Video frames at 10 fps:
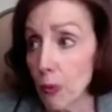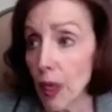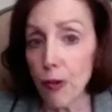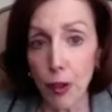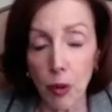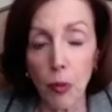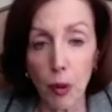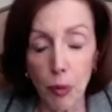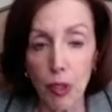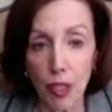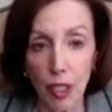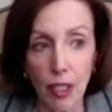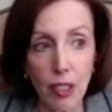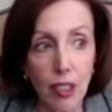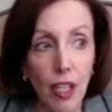my firm
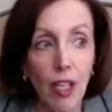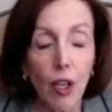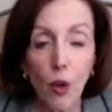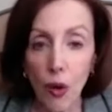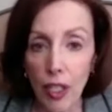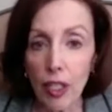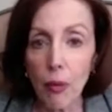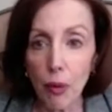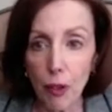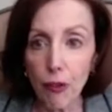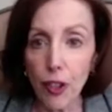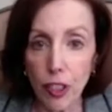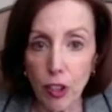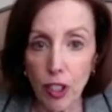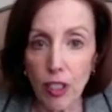represents quite a number of
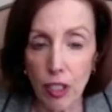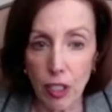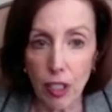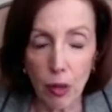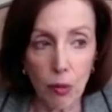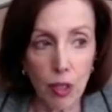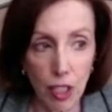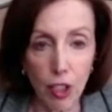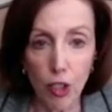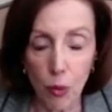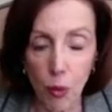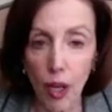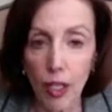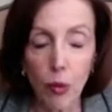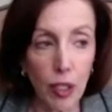franchise systems
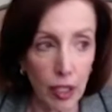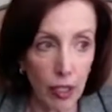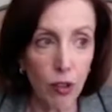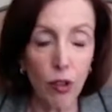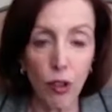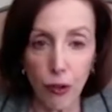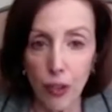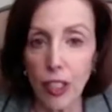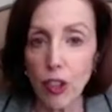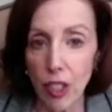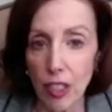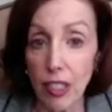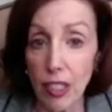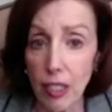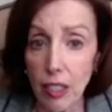nationwide. We handle their
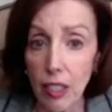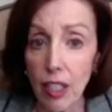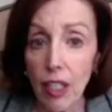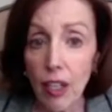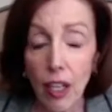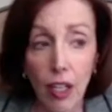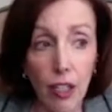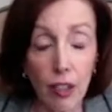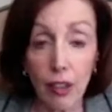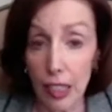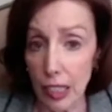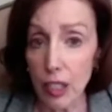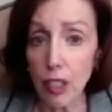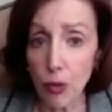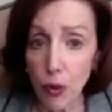franchisees'
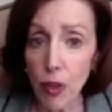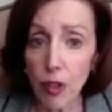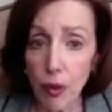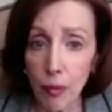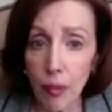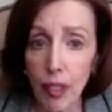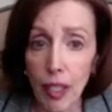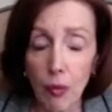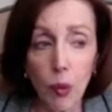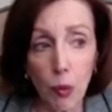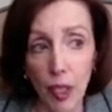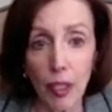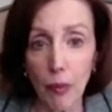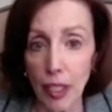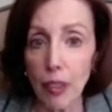leases for them, and we're
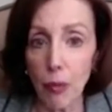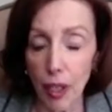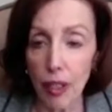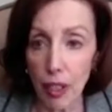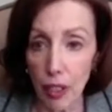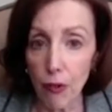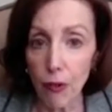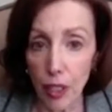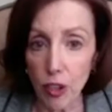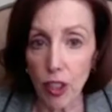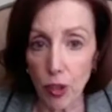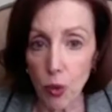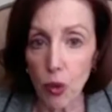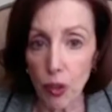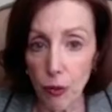recommended by the
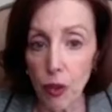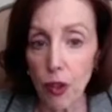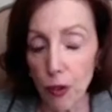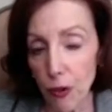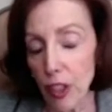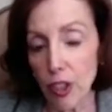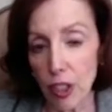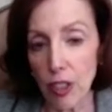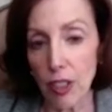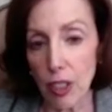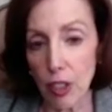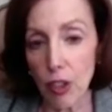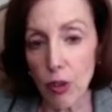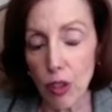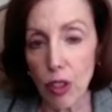franchisor for their franchisees
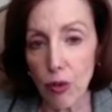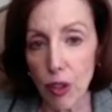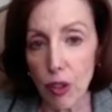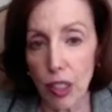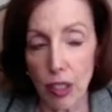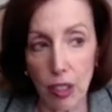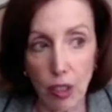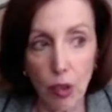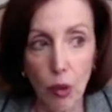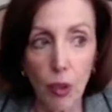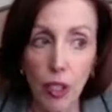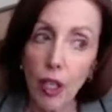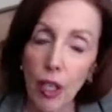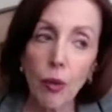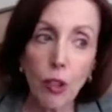to use us for the leases. So
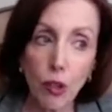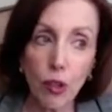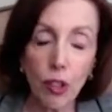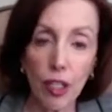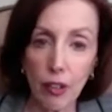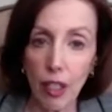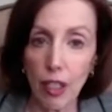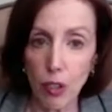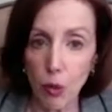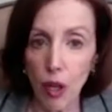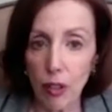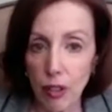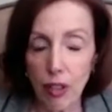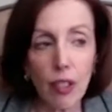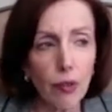we do a lot of that as well.
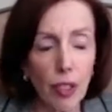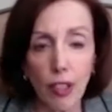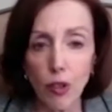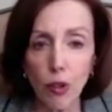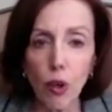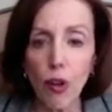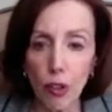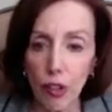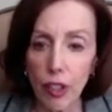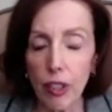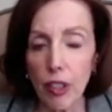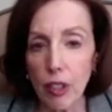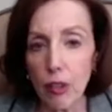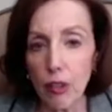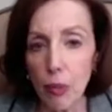It's kind of a natural corollary
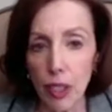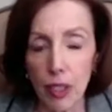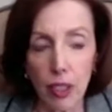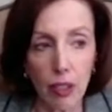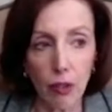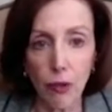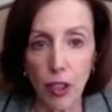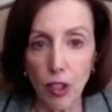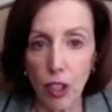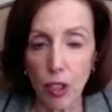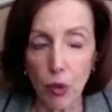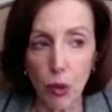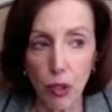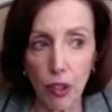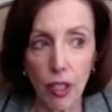to being in the franchise
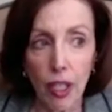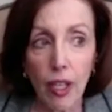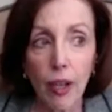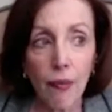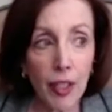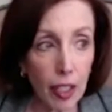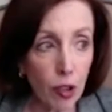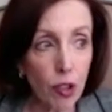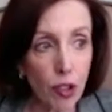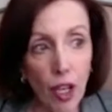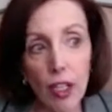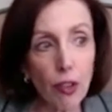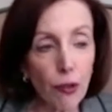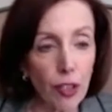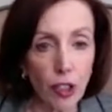world. The other side
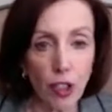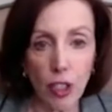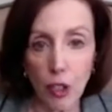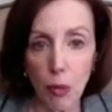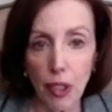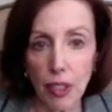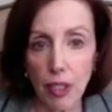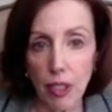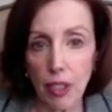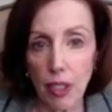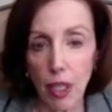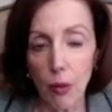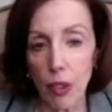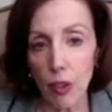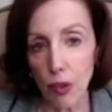of the franchise piece is
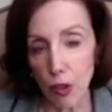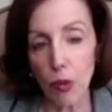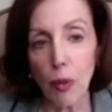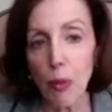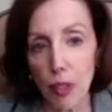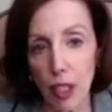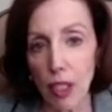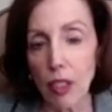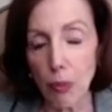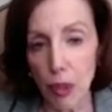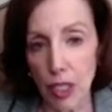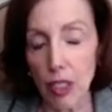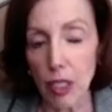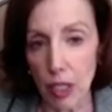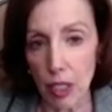that we also represent
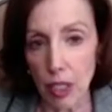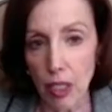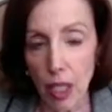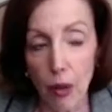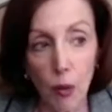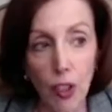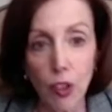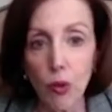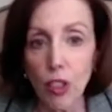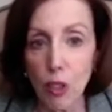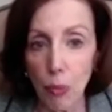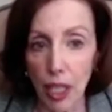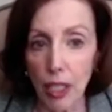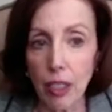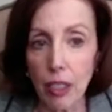businesses that want to
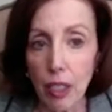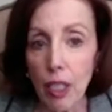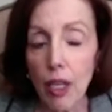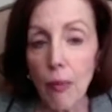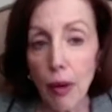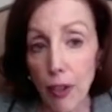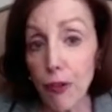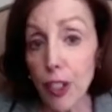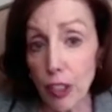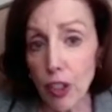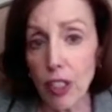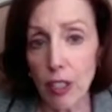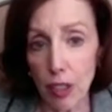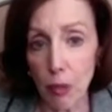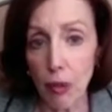expand by
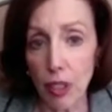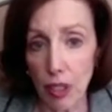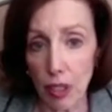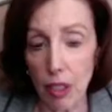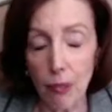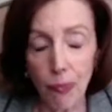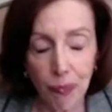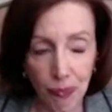franchising the business.